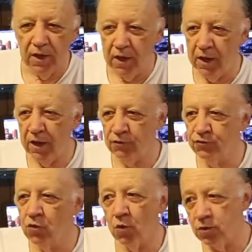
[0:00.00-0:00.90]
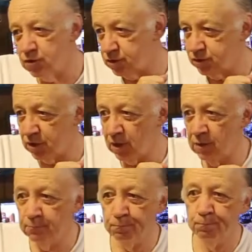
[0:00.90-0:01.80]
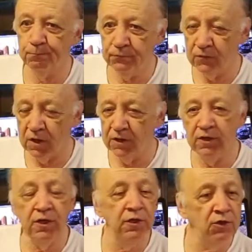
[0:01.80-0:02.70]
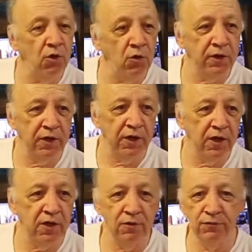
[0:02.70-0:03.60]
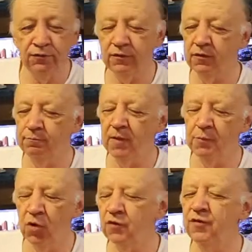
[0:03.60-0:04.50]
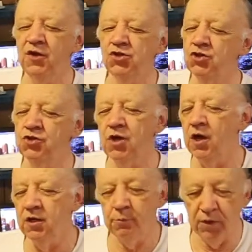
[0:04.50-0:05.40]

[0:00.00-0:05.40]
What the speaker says: and of course, I need to get going again. My motivation's kind of